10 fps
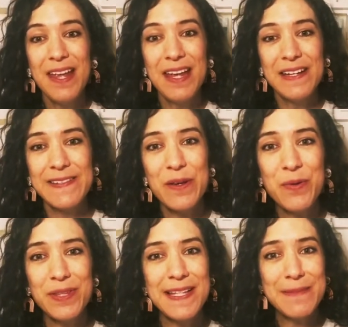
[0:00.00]
So
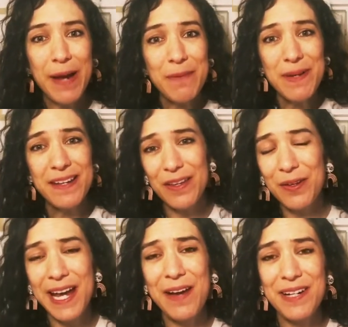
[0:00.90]
this might be another
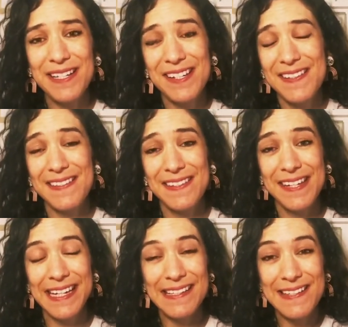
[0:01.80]
area just to
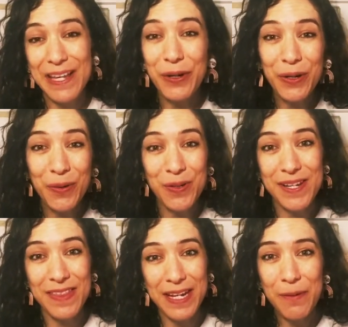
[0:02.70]
consider or to
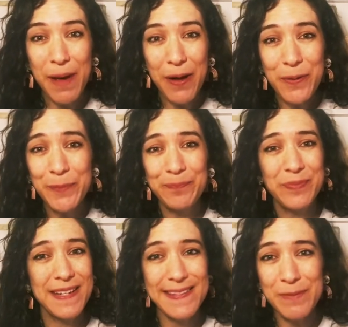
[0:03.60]
think about.
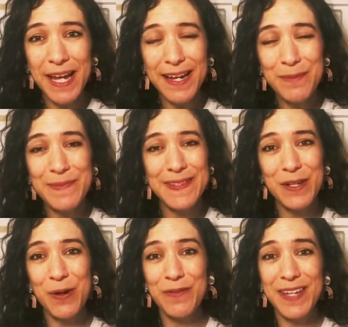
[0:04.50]
Sometimes,
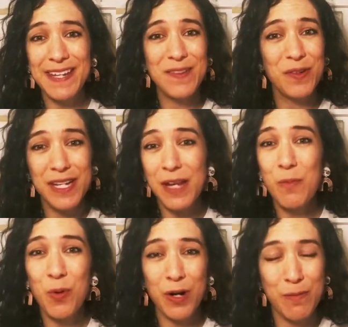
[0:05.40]
if kids are needing
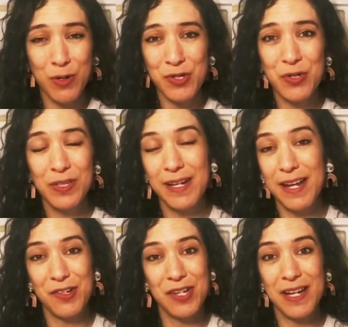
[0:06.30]
more emotional
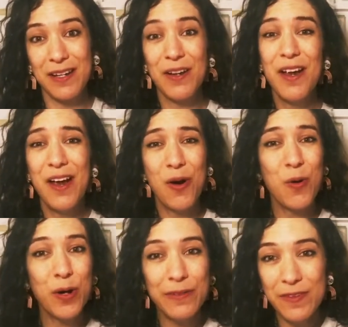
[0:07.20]
connection
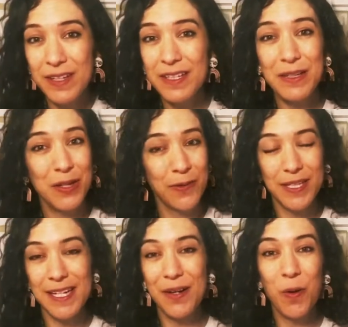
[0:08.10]
or feeling
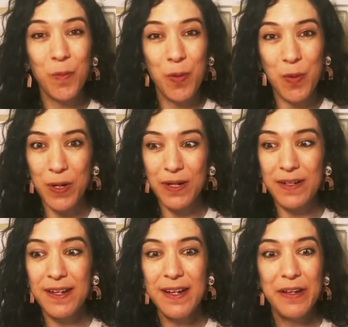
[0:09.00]
lonely or bored,
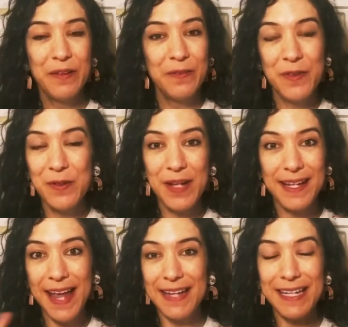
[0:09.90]
food
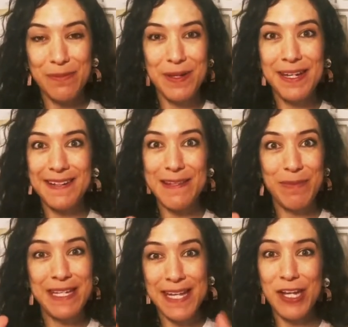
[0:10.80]
again can be
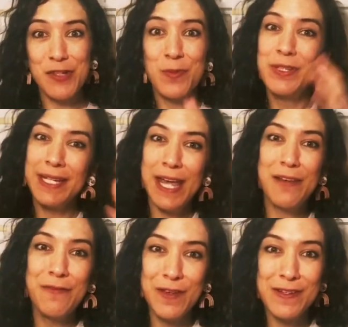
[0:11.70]
something tangible that kind of
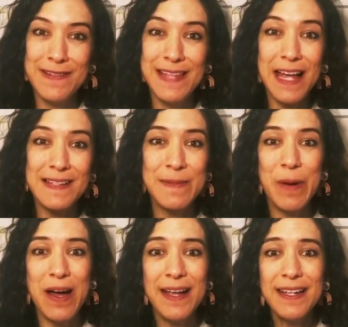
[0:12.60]
fills that
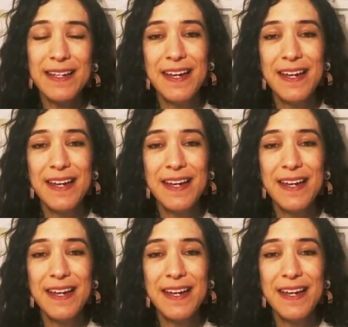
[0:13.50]
spot.